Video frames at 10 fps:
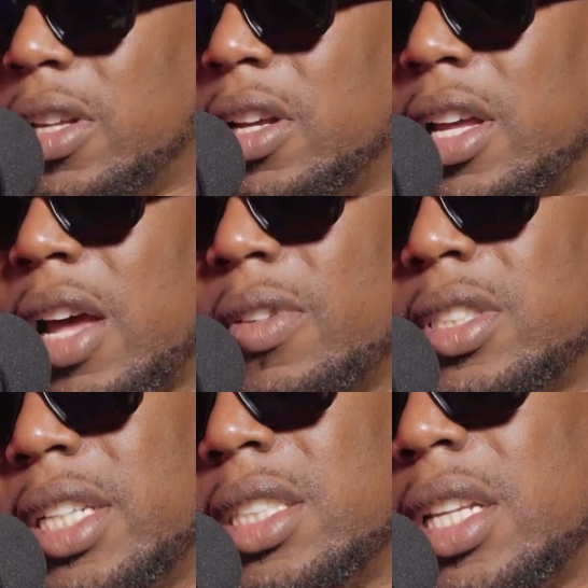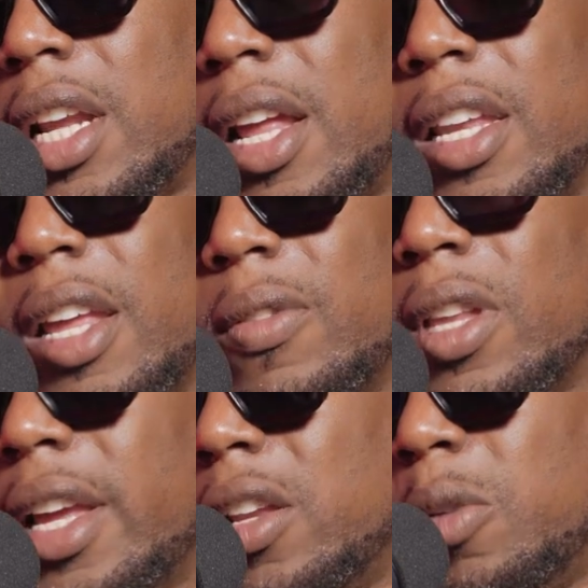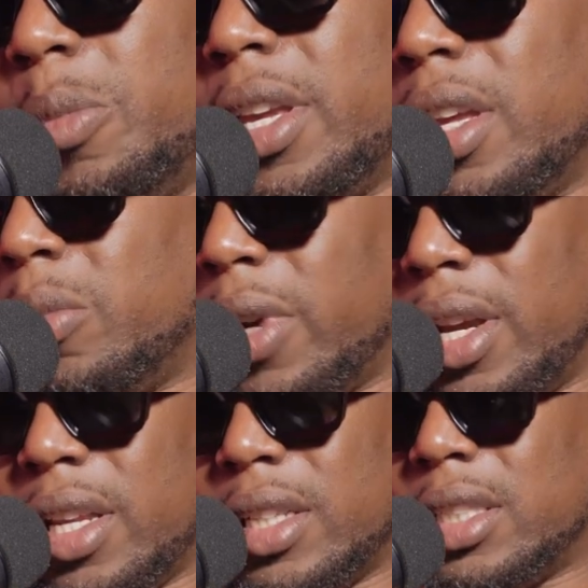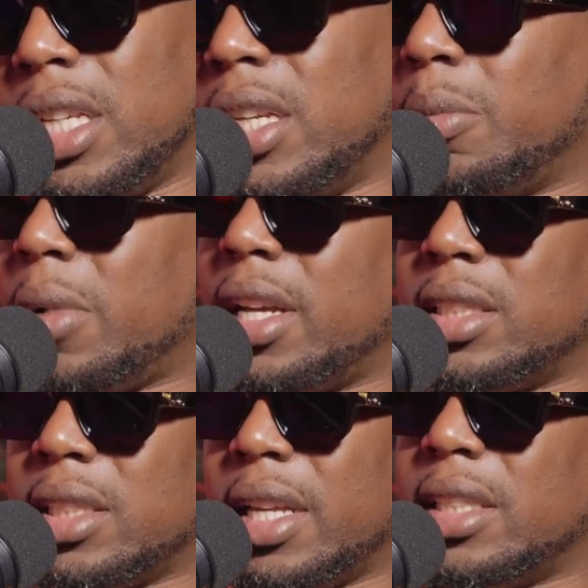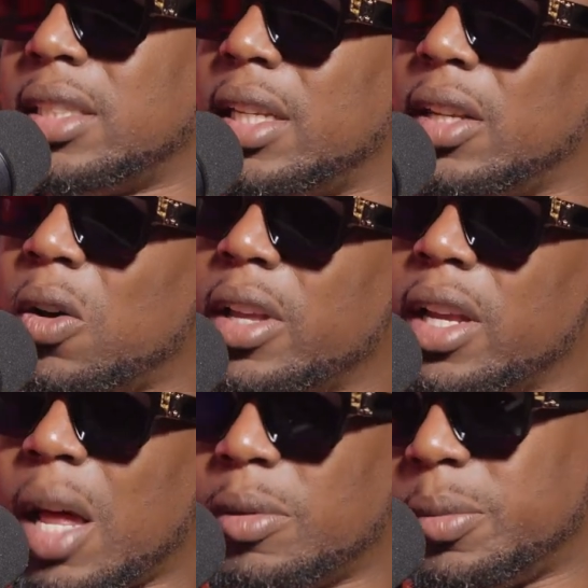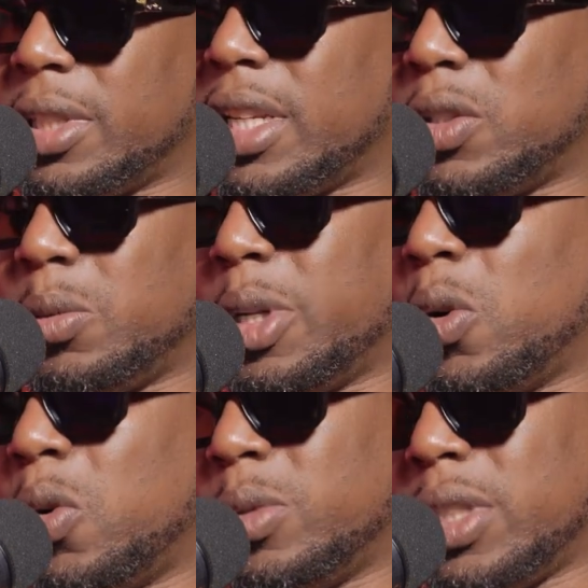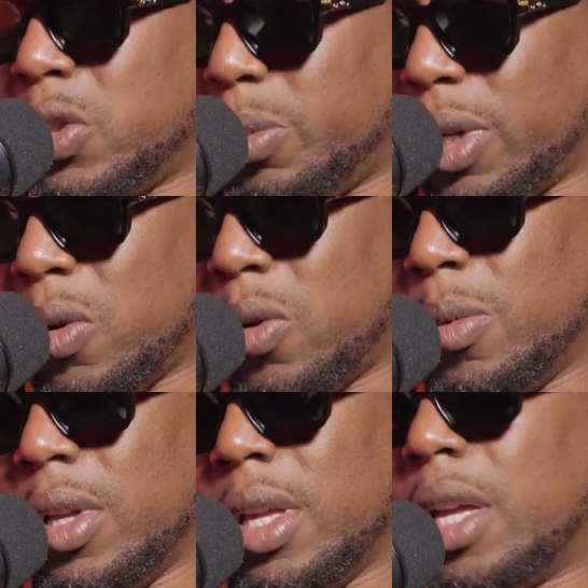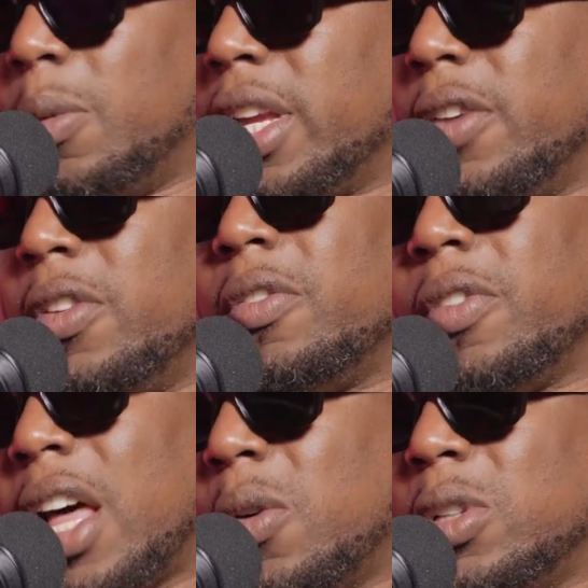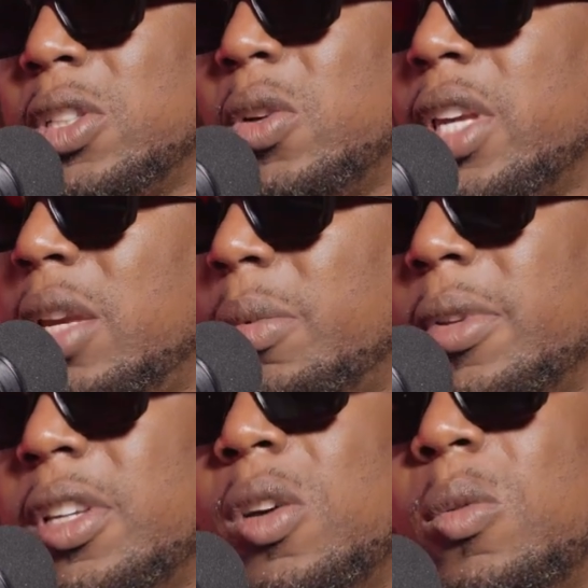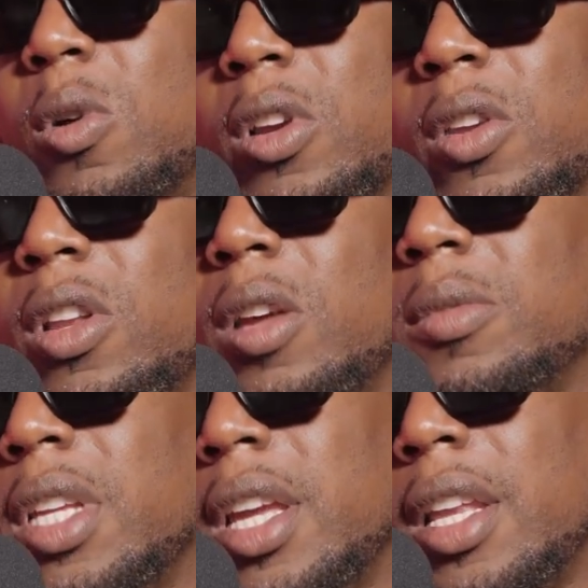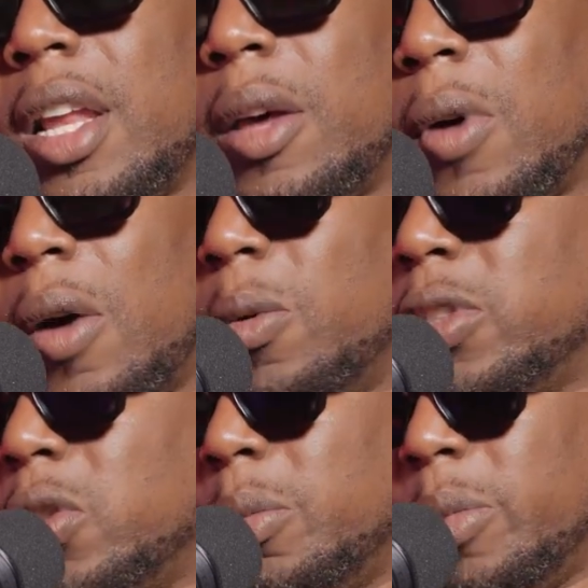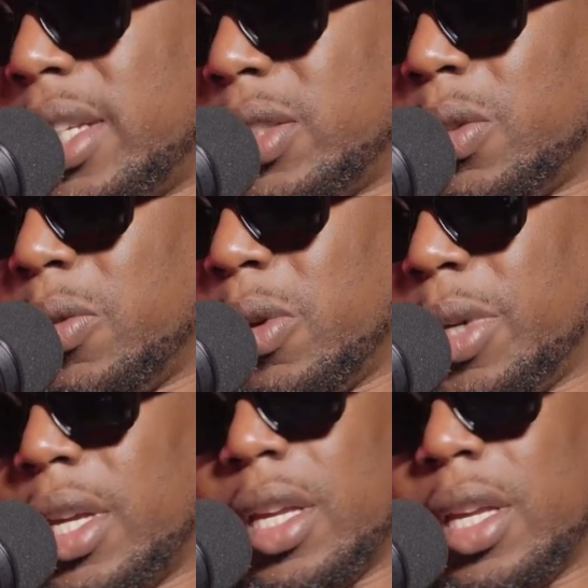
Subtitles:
good conversation. And I never picking your brain and seeing your mindset and seeing all your accomplishments that you've been home since you've been home. I want to give you flowers, yo. Keep up the good work. You know what I'm saying? I wish you the best, you feel me?